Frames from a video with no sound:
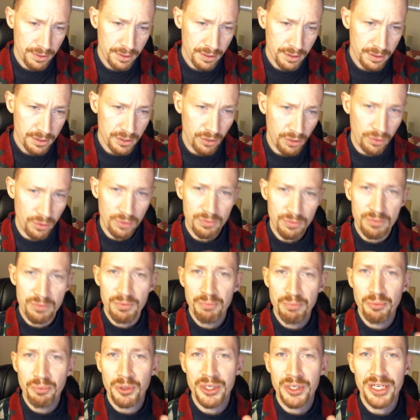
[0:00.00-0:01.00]
So
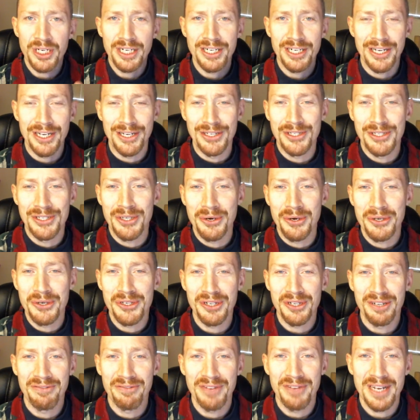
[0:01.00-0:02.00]
predicting
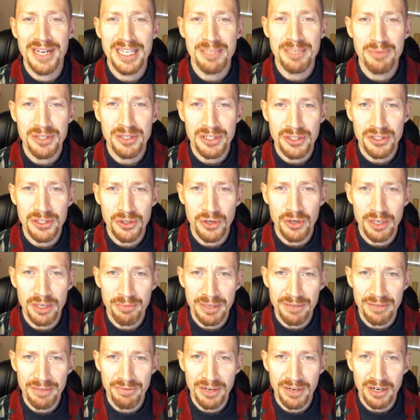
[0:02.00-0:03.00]
social advancements is going to
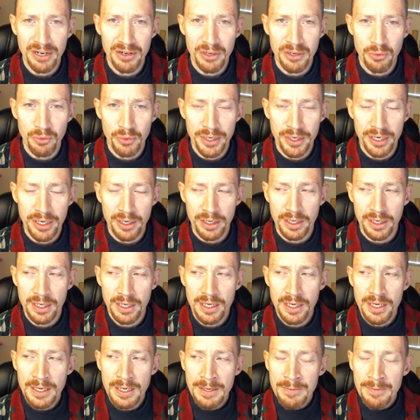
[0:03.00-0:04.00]
be very weird.
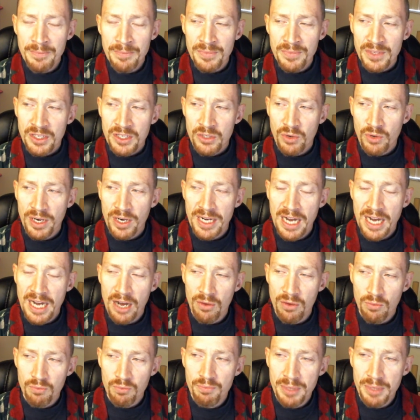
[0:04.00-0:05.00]
Because right
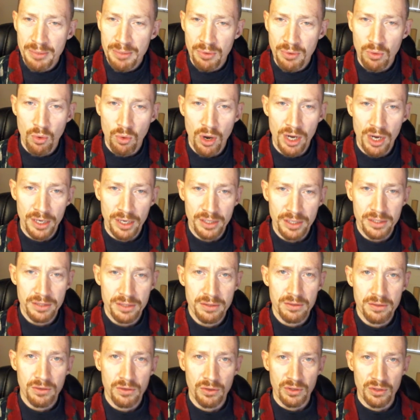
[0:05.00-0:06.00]
now people want,
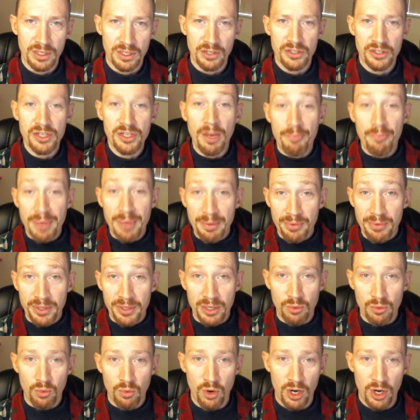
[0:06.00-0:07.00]
or there's some people
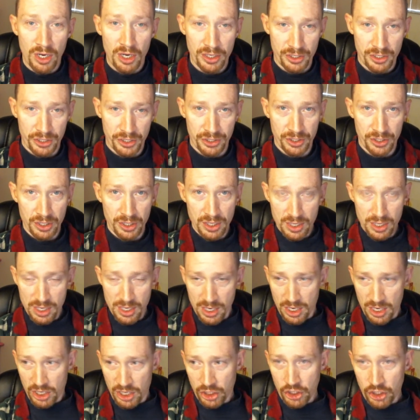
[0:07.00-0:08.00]
that want
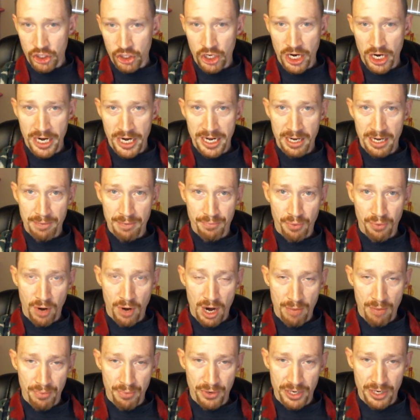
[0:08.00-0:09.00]
a giant
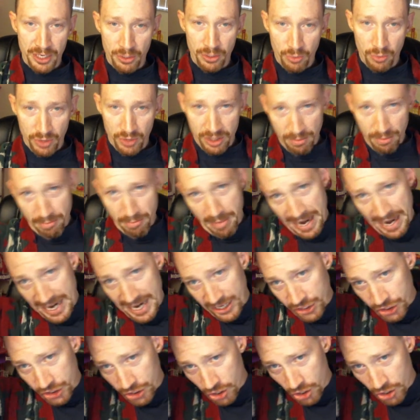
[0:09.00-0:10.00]
property with a
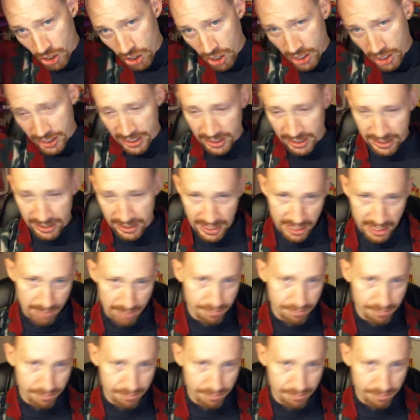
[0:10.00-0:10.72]
mansion on it and a